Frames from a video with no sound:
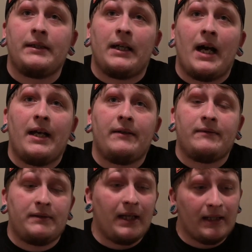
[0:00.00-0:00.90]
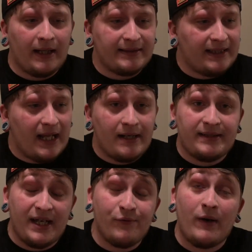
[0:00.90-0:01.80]
Like I said, out of
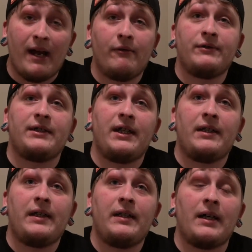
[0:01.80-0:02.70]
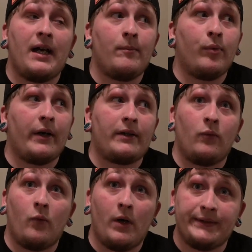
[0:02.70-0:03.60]
10 rounds in Indy, I bricked
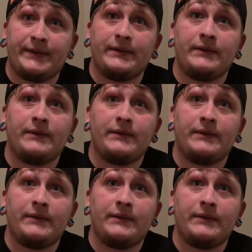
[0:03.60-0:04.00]
once.